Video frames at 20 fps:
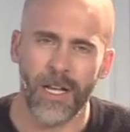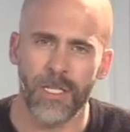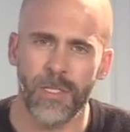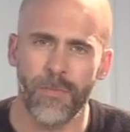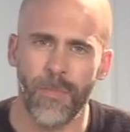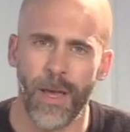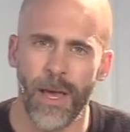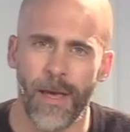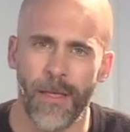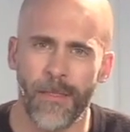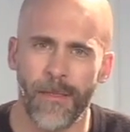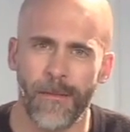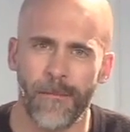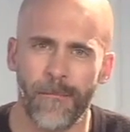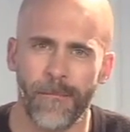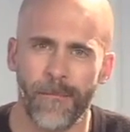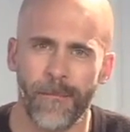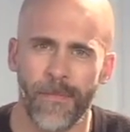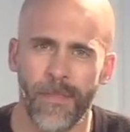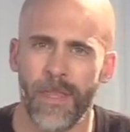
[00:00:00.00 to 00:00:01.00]
path
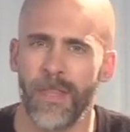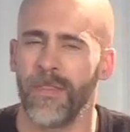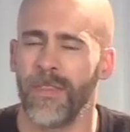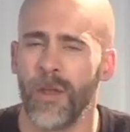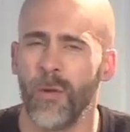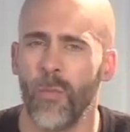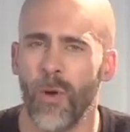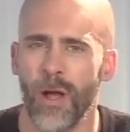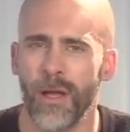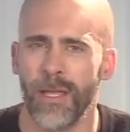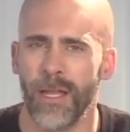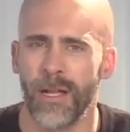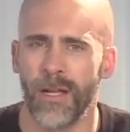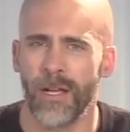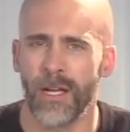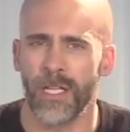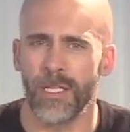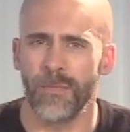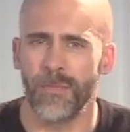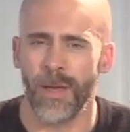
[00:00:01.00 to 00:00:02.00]
than walking on
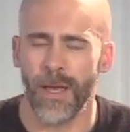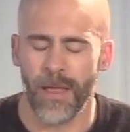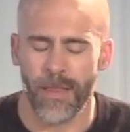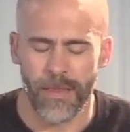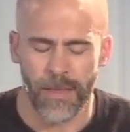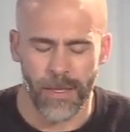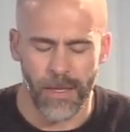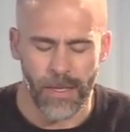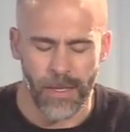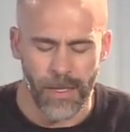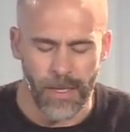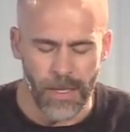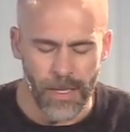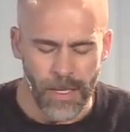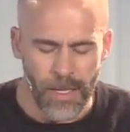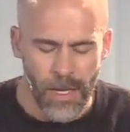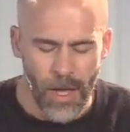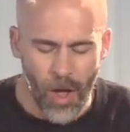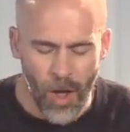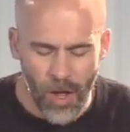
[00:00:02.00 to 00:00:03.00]
God's path.
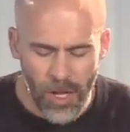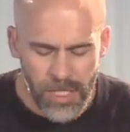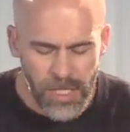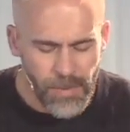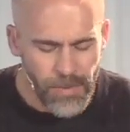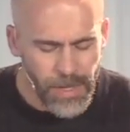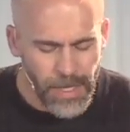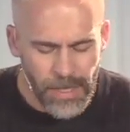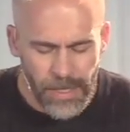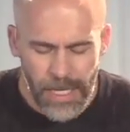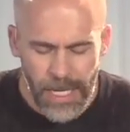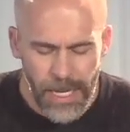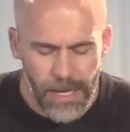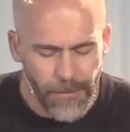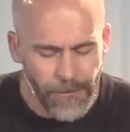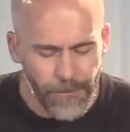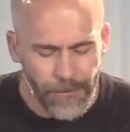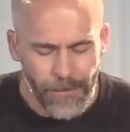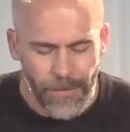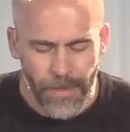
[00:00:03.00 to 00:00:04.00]
Ultimately,
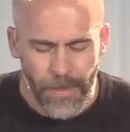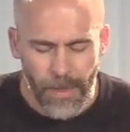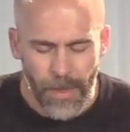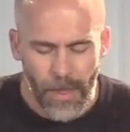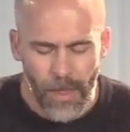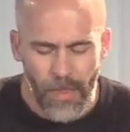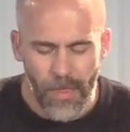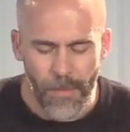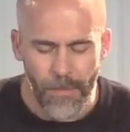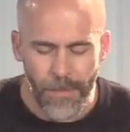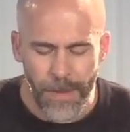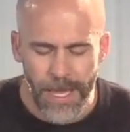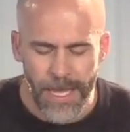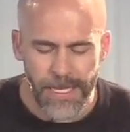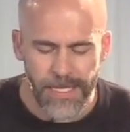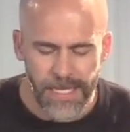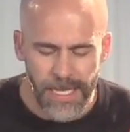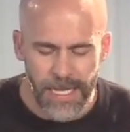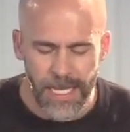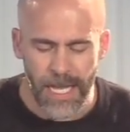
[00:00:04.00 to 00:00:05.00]
the
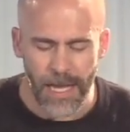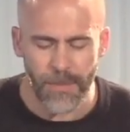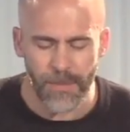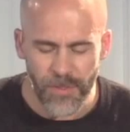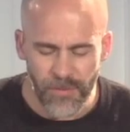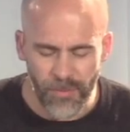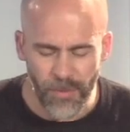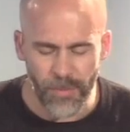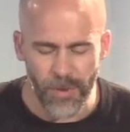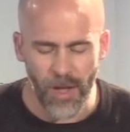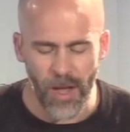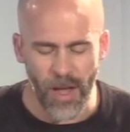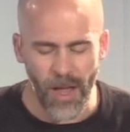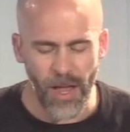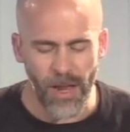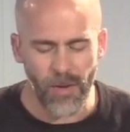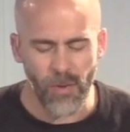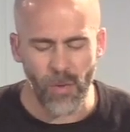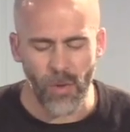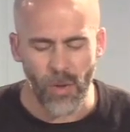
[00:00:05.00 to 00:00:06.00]
peace that comes from
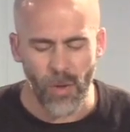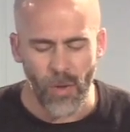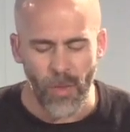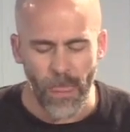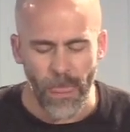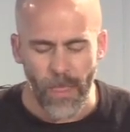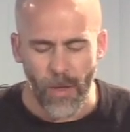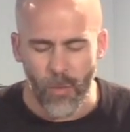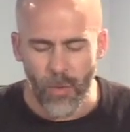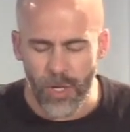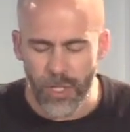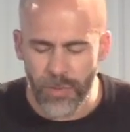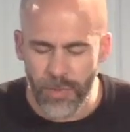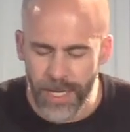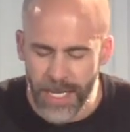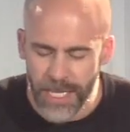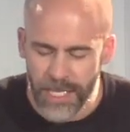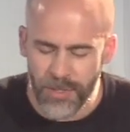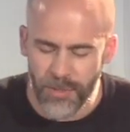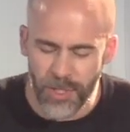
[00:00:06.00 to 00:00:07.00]
God, which we
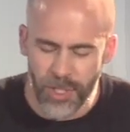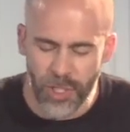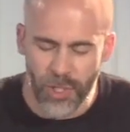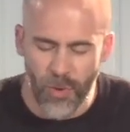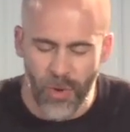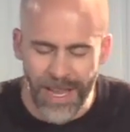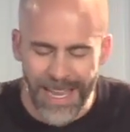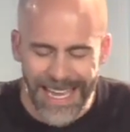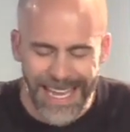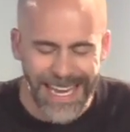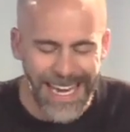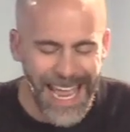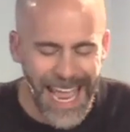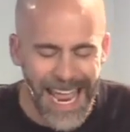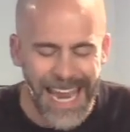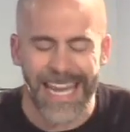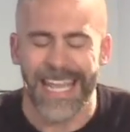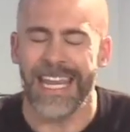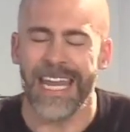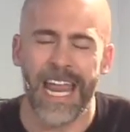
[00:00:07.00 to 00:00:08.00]
get to enjoy in
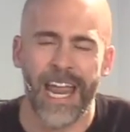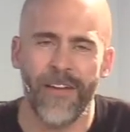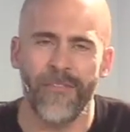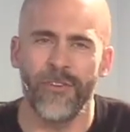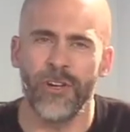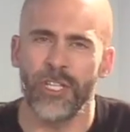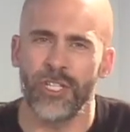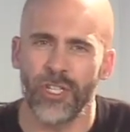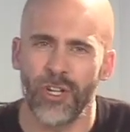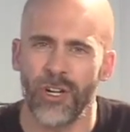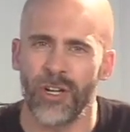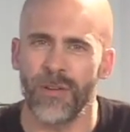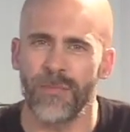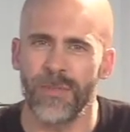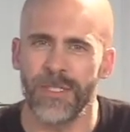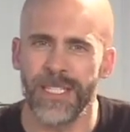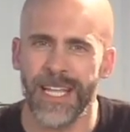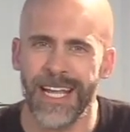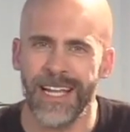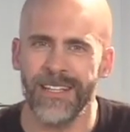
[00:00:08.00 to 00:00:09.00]
any and every
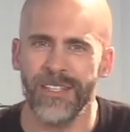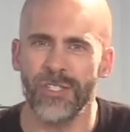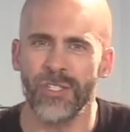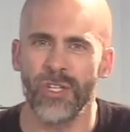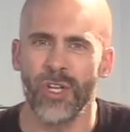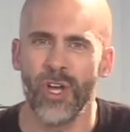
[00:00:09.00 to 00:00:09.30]
circumstance,